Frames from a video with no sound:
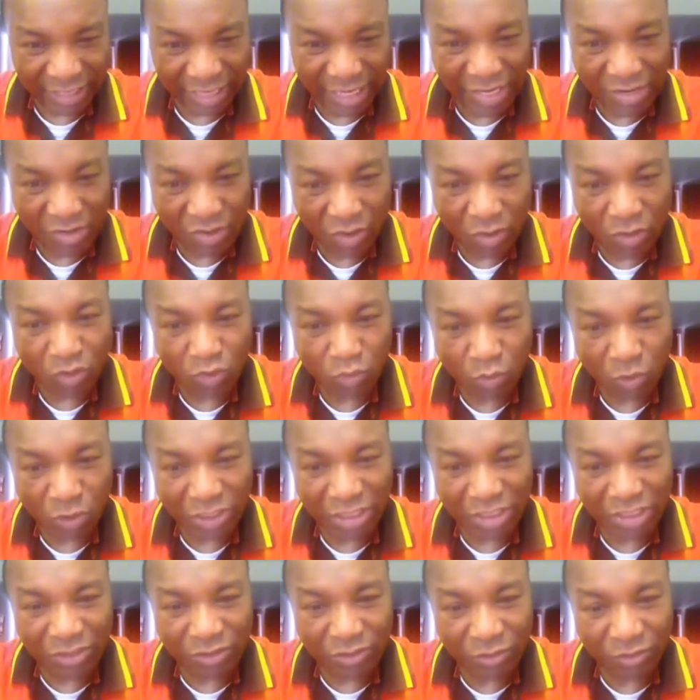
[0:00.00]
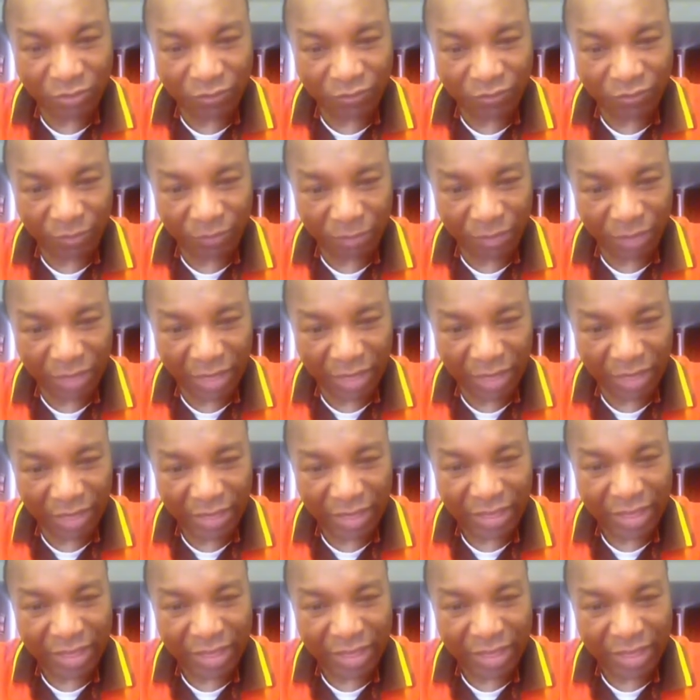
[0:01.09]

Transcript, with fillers: He knows what is good for me,